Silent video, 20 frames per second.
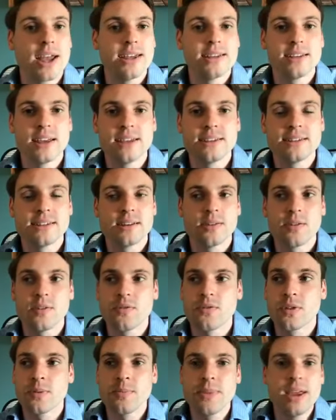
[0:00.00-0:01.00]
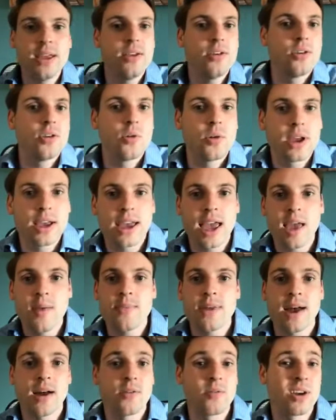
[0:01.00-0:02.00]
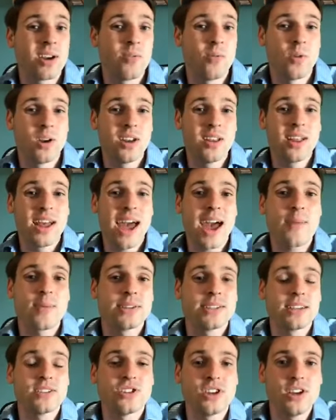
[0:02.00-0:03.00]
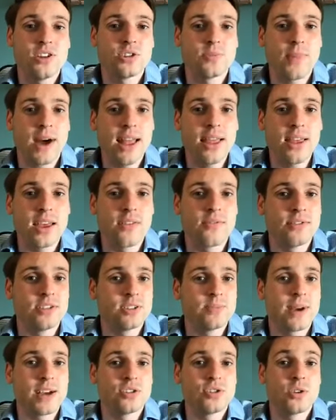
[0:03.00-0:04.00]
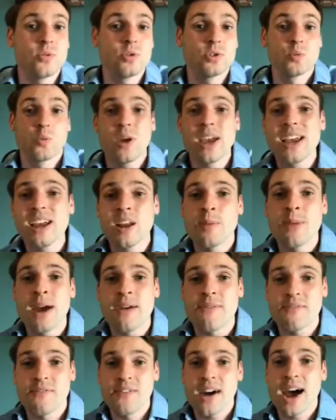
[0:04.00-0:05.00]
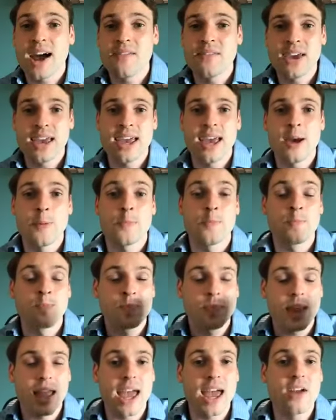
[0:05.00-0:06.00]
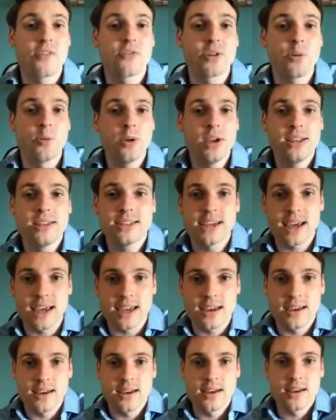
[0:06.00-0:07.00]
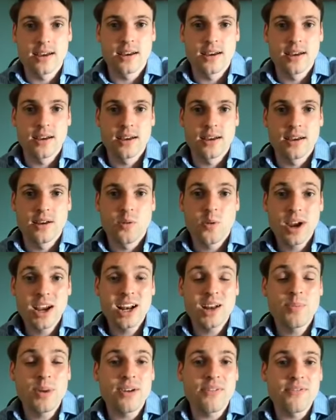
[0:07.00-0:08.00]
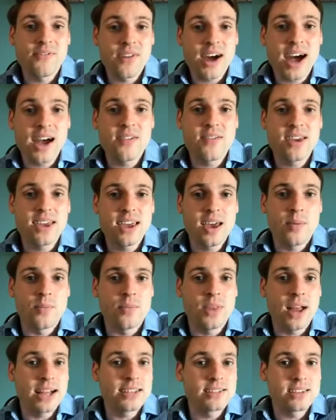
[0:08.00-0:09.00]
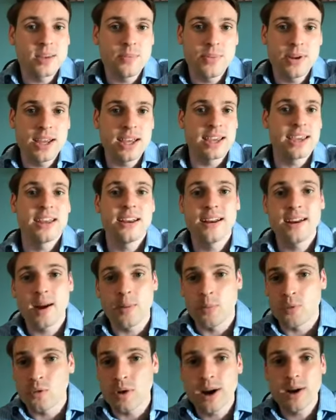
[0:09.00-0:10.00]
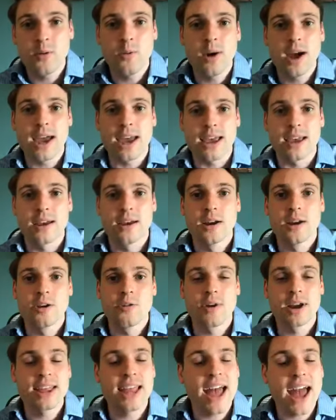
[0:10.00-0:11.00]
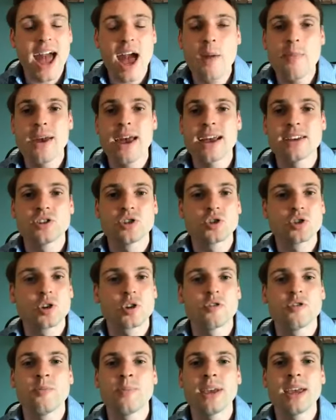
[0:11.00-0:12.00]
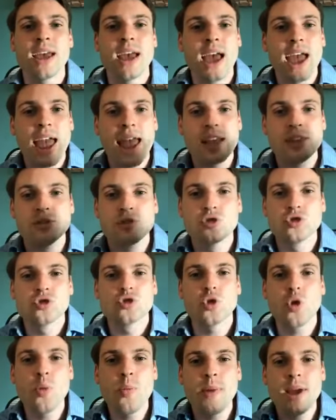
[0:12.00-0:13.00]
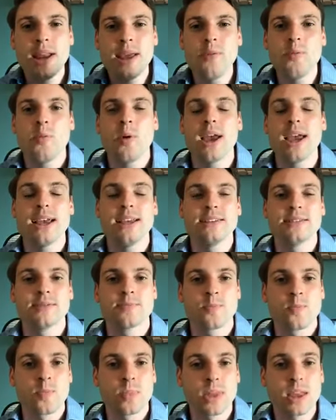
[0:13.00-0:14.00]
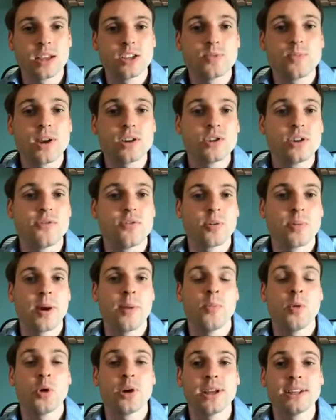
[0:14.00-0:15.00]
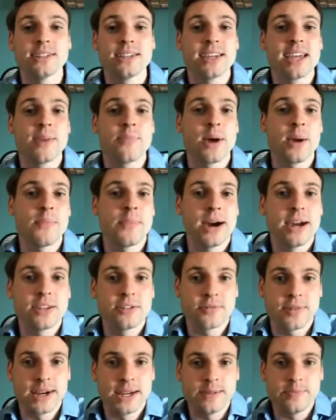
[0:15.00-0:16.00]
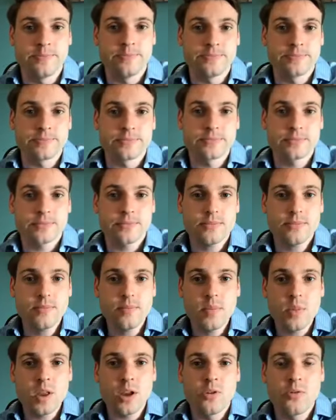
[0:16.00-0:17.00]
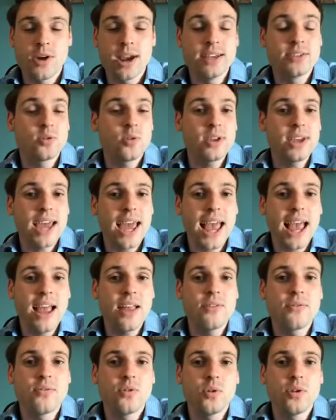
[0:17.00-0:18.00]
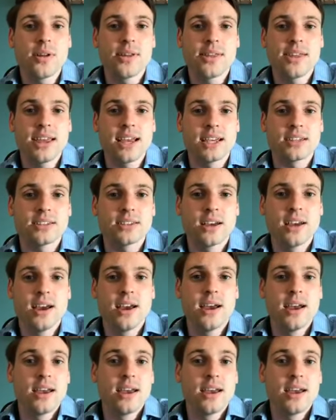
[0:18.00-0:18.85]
Right? It's for me, it came down, right? One of the habits that changed my life especially was waking up at 5 a.m. every weekday. Waking up at 5 a.m., not sleeping in, getting up right away. Right? That habit has served me in so many ways, especially for my morning, to get my mind right. Right? It's only a handful of things.